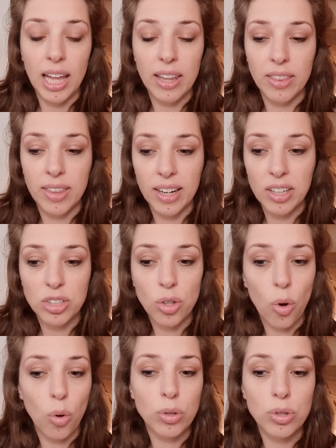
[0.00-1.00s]
there is
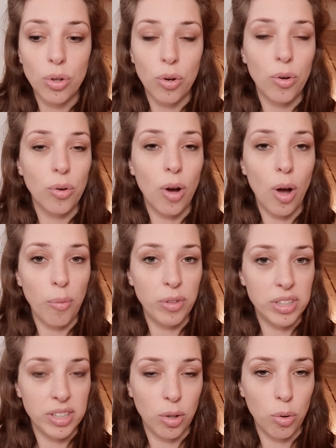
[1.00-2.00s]
also
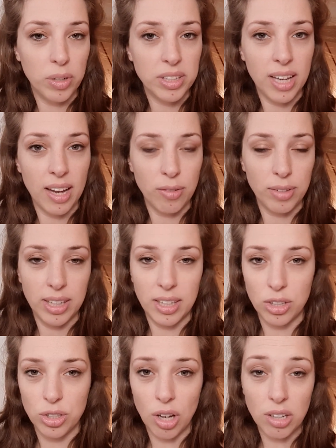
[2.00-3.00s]
obviously always kind of like
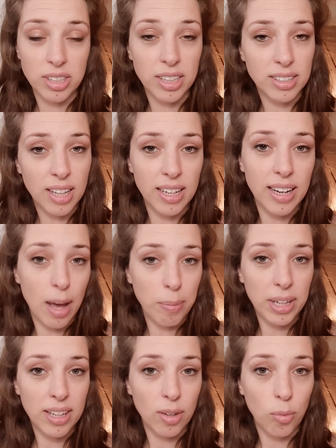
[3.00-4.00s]
a toxic
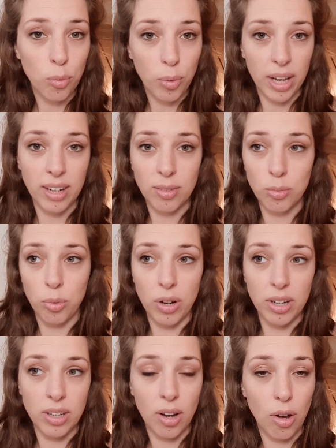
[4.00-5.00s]
dynamic when
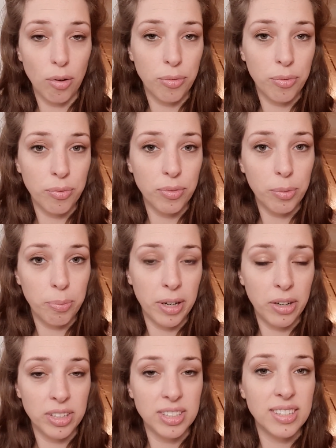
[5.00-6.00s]
one of the
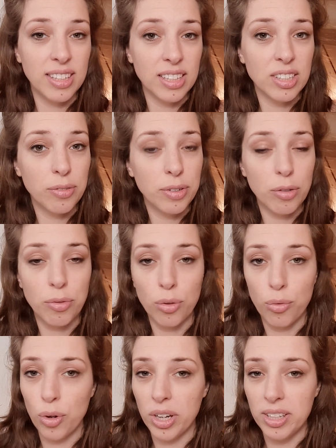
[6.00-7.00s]
parents is a fearful
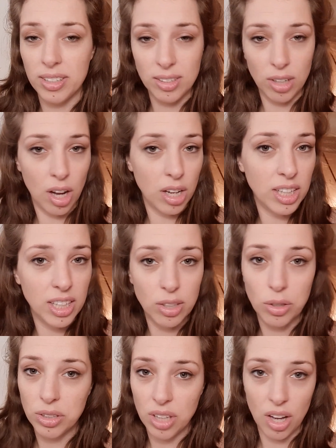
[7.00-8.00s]
avoidant,
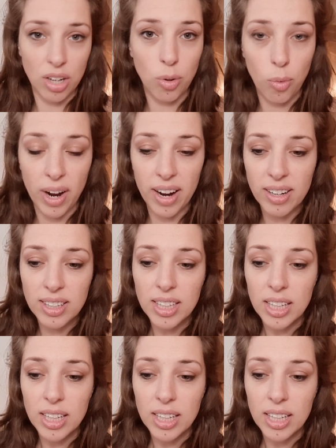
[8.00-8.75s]
unhealed, unaware.